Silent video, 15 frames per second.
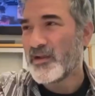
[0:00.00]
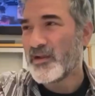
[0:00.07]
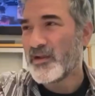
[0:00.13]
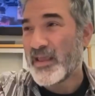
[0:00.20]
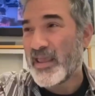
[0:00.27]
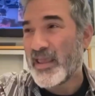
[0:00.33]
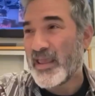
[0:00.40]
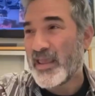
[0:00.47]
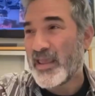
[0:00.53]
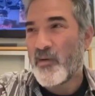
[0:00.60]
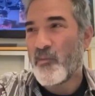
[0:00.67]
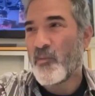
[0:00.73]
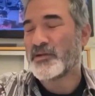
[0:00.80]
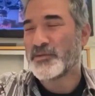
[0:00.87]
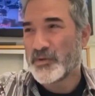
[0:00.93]
you know, I
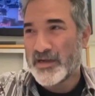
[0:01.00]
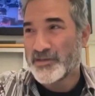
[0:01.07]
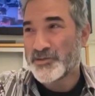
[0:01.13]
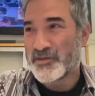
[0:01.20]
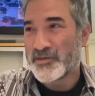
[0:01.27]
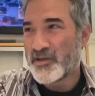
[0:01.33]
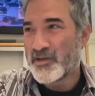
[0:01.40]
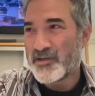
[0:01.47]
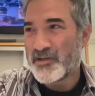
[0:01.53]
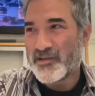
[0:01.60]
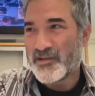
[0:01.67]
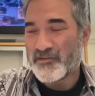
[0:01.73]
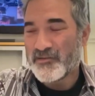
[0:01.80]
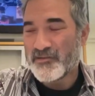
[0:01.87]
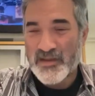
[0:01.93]
can't wait to
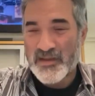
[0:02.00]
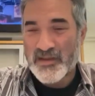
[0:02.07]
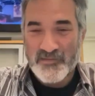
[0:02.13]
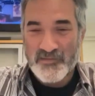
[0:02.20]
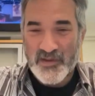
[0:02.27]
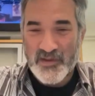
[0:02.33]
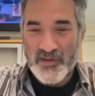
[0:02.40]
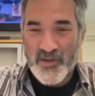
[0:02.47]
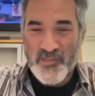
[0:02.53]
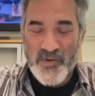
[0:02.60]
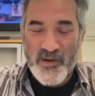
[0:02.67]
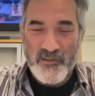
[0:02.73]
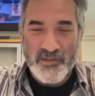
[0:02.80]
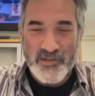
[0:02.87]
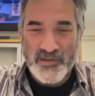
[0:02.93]
watch the rest of it. I'll
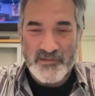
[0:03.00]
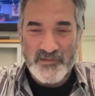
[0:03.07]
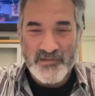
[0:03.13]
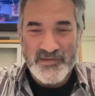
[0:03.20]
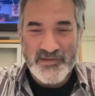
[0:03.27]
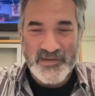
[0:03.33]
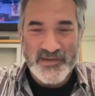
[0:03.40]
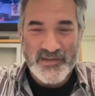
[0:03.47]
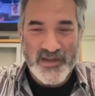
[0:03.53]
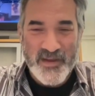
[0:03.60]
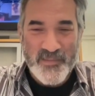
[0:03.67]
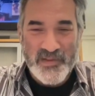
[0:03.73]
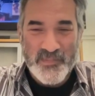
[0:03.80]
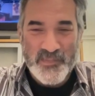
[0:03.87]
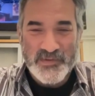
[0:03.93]
probably steal a
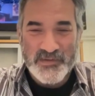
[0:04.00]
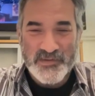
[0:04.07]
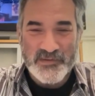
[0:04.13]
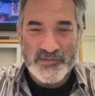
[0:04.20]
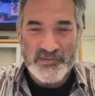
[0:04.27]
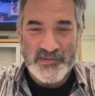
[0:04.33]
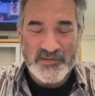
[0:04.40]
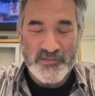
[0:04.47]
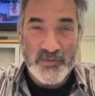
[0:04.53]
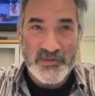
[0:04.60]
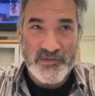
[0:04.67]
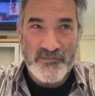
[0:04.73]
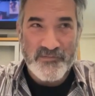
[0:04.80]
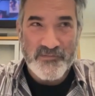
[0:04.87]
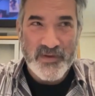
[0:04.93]
couple episodes. It was, if
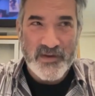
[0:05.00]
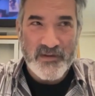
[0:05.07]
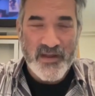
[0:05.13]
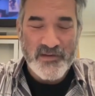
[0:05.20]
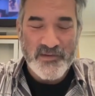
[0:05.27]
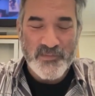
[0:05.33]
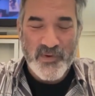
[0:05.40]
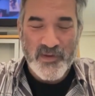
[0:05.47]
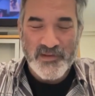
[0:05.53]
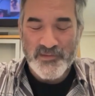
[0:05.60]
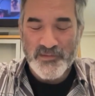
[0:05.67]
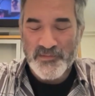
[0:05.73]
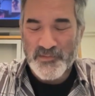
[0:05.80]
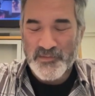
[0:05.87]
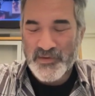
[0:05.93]
you know, I could probably do
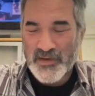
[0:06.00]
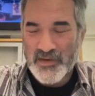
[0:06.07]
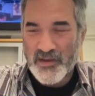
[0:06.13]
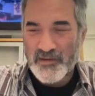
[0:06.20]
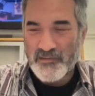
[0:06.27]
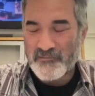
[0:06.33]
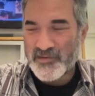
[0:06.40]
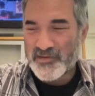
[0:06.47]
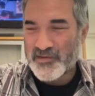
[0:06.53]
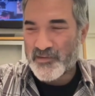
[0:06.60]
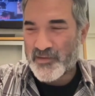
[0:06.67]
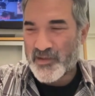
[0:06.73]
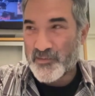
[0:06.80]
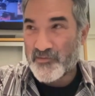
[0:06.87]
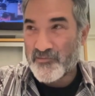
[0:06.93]
two tonight, so
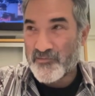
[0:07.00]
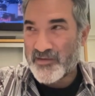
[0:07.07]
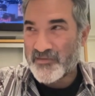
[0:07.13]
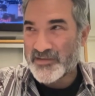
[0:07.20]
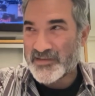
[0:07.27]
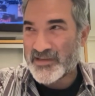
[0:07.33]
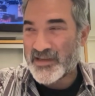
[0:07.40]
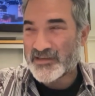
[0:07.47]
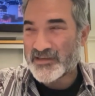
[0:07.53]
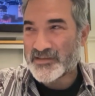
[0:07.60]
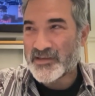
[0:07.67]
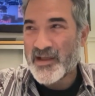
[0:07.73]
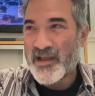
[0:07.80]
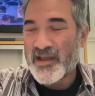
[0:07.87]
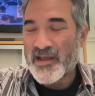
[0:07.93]
it'll be five and six.
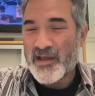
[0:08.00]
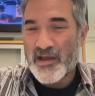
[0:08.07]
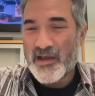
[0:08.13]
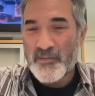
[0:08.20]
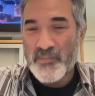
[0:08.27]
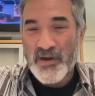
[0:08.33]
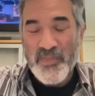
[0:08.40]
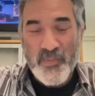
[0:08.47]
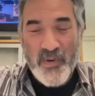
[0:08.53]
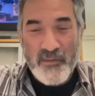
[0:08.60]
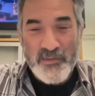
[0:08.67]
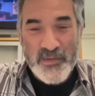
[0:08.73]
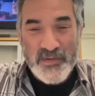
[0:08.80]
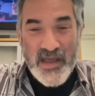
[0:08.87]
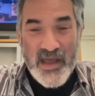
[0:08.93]
But the problem
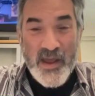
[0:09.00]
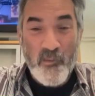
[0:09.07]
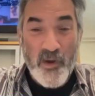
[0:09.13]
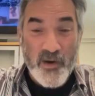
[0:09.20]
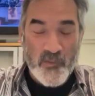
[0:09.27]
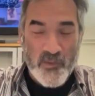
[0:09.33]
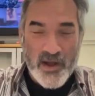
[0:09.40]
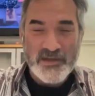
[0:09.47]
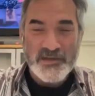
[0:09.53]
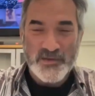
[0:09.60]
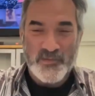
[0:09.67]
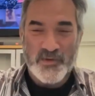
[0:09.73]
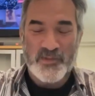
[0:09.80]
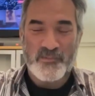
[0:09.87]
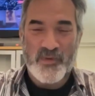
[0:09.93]
is, I want to watch it
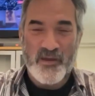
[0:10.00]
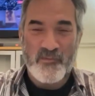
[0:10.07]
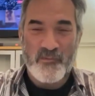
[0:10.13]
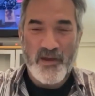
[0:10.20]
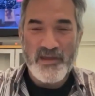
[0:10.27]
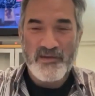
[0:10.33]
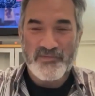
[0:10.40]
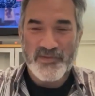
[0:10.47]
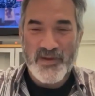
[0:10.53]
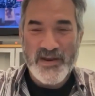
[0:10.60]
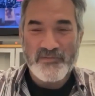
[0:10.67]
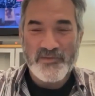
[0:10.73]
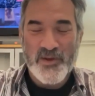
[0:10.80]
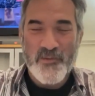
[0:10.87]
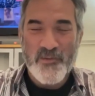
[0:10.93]
with my wife, so I'd have
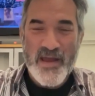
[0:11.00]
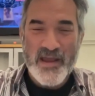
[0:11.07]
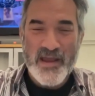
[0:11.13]
to go